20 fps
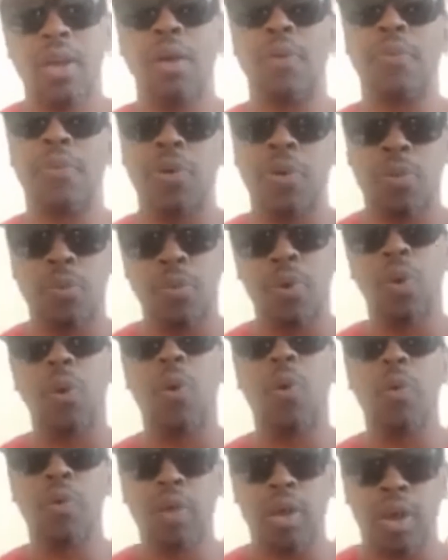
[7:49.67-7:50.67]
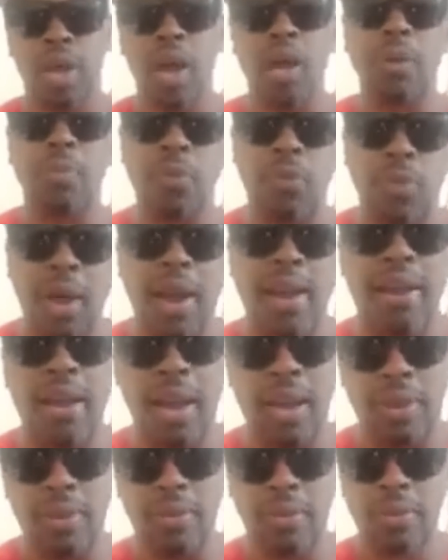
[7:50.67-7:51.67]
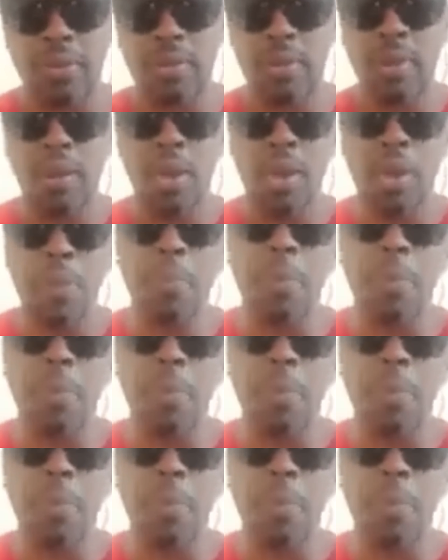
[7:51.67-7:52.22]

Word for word: we're going we're gonna hold you accountable right now. Them